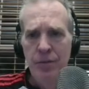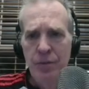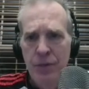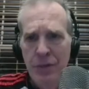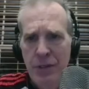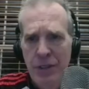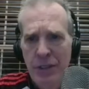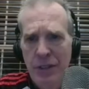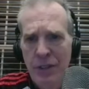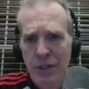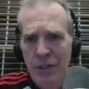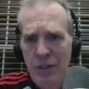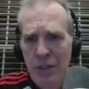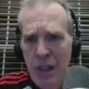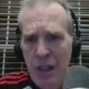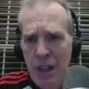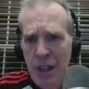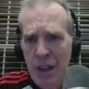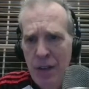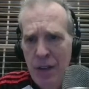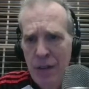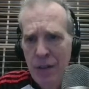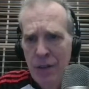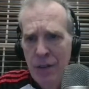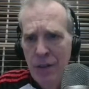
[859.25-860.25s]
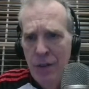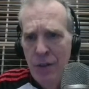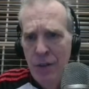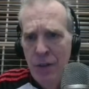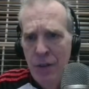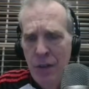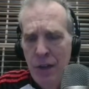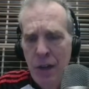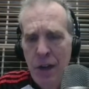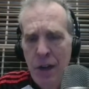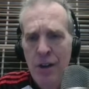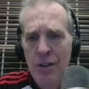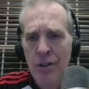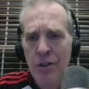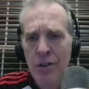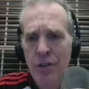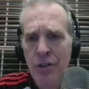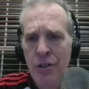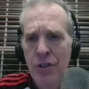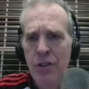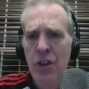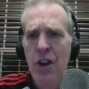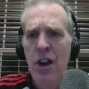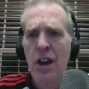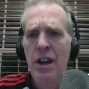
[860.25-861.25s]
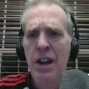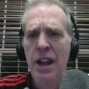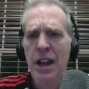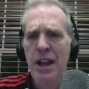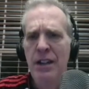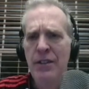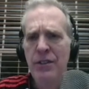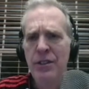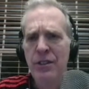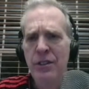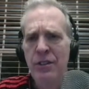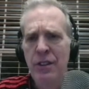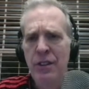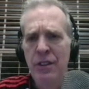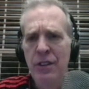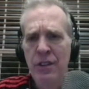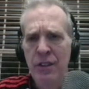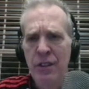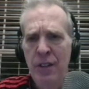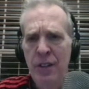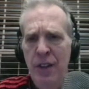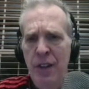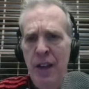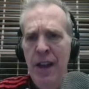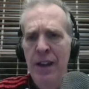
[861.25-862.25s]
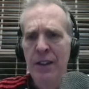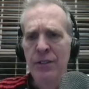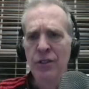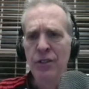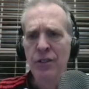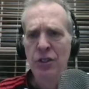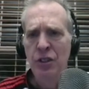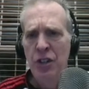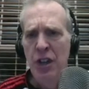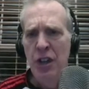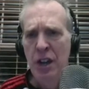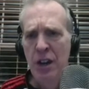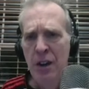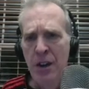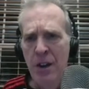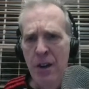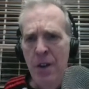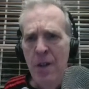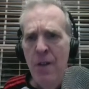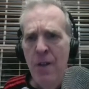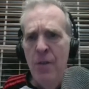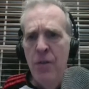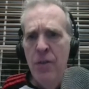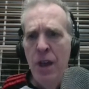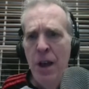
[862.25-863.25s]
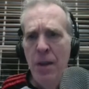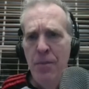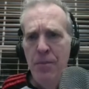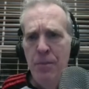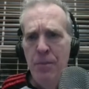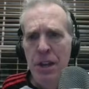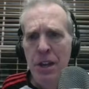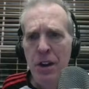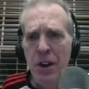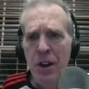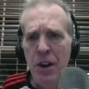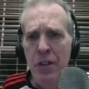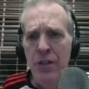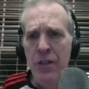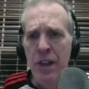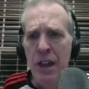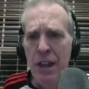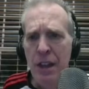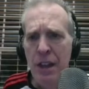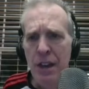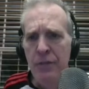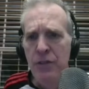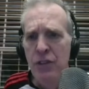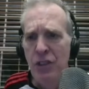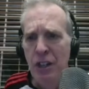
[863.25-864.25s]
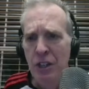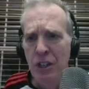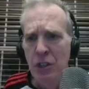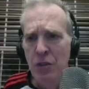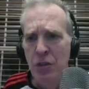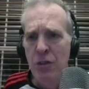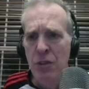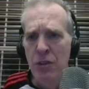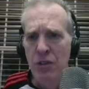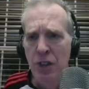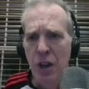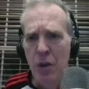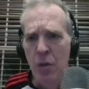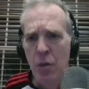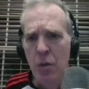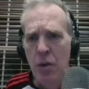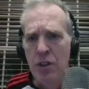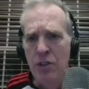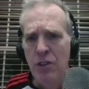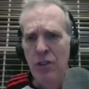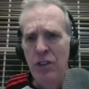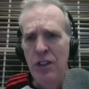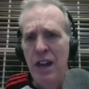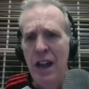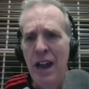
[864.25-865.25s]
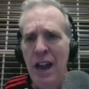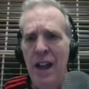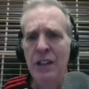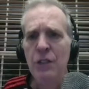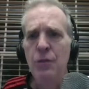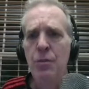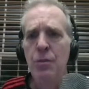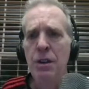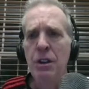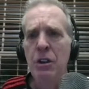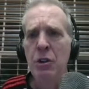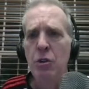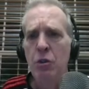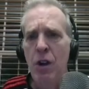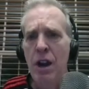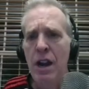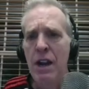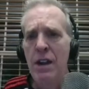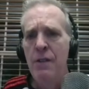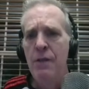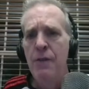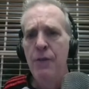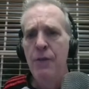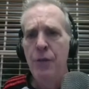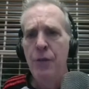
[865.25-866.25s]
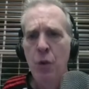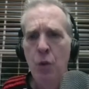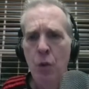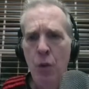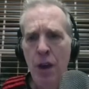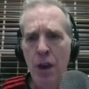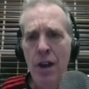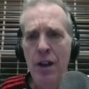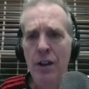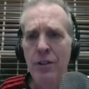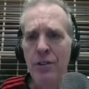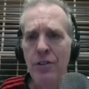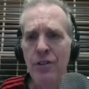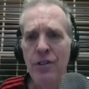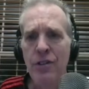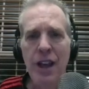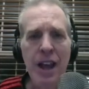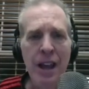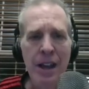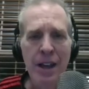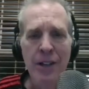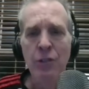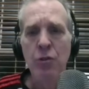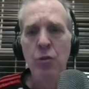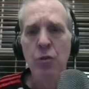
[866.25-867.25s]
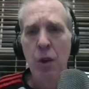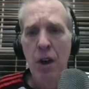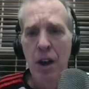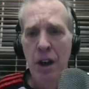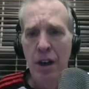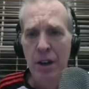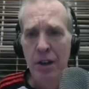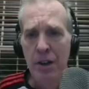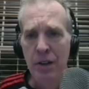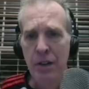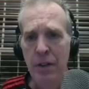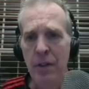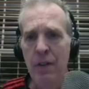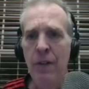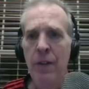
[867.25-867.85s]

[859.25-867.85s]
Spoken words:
Let's see. Let's see what Carl Scott has to share. Not being on the end of such a result, Wilson has been great for Wales as well.